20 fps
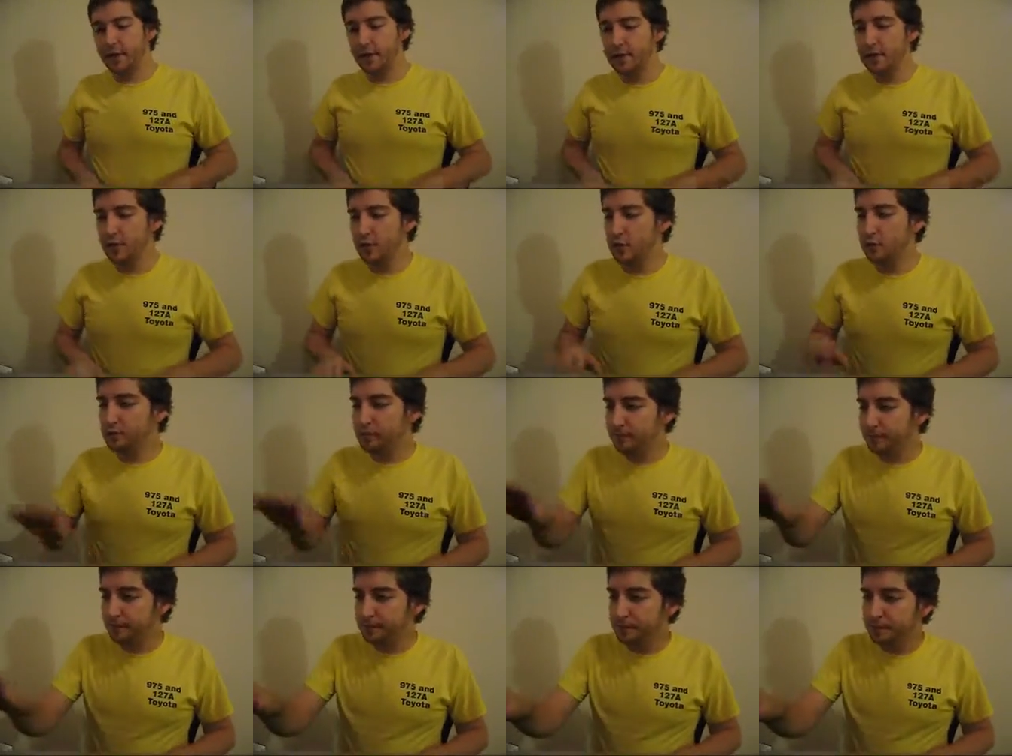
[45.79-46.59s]
ado,
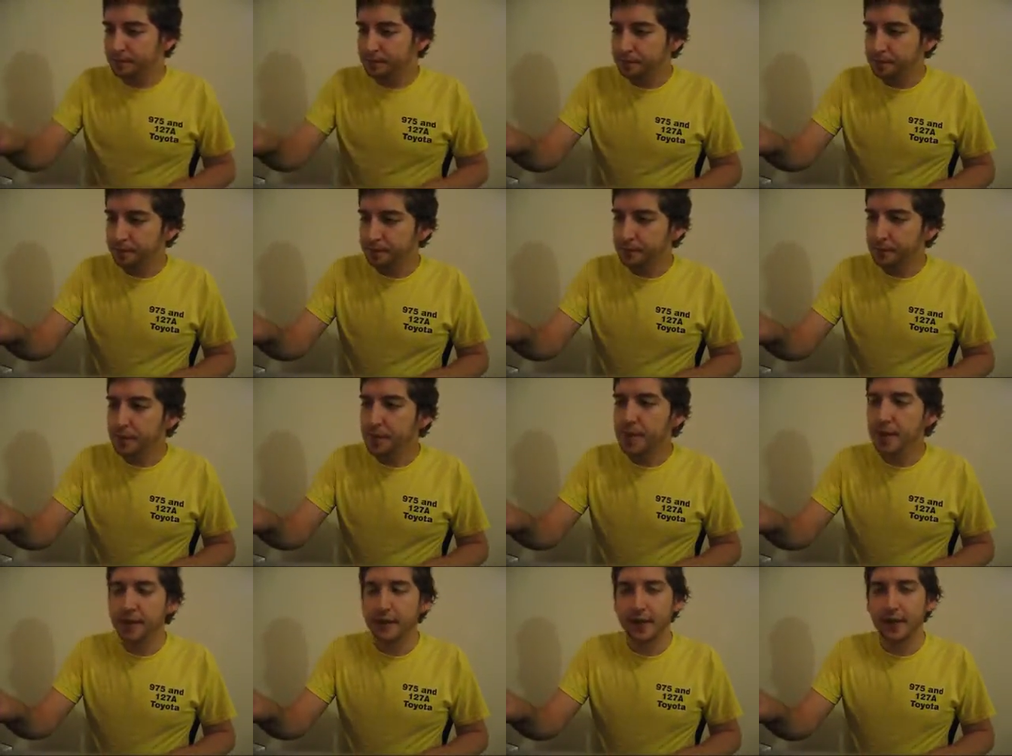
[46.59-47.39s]

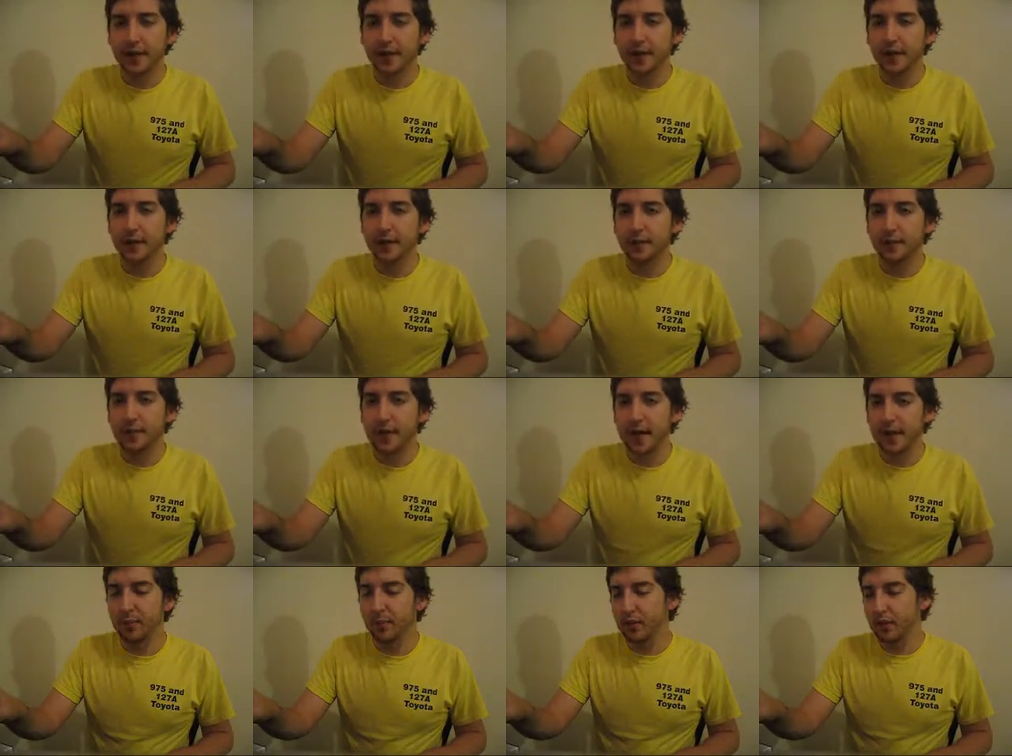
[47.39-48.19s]
let's get into this
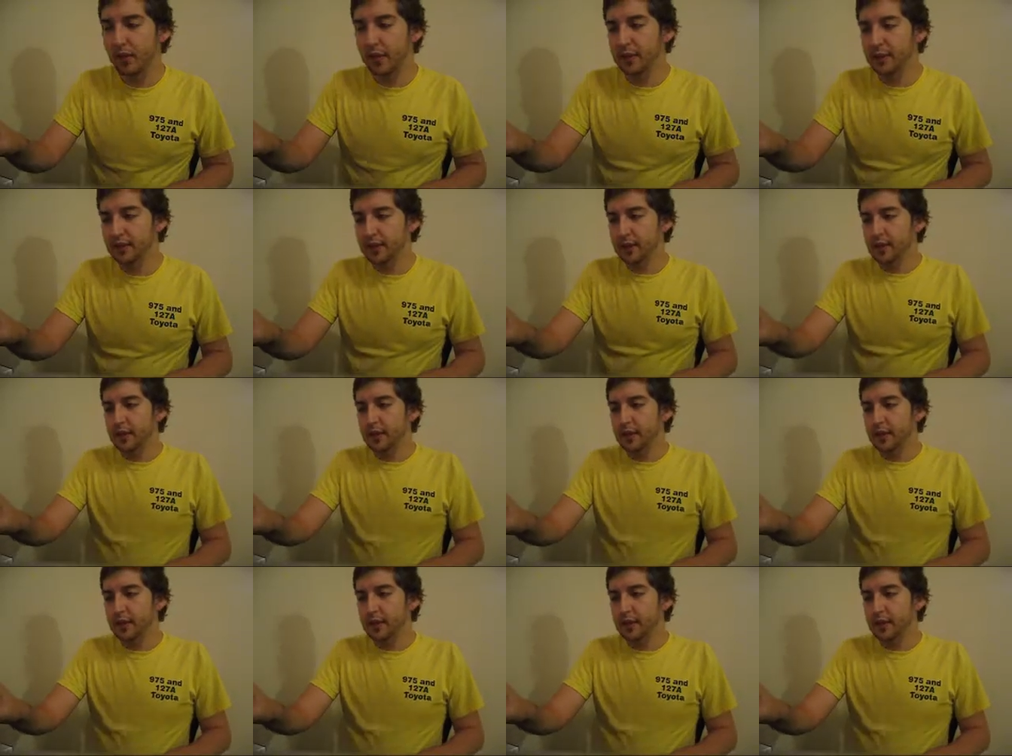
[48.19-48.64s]
bad boy.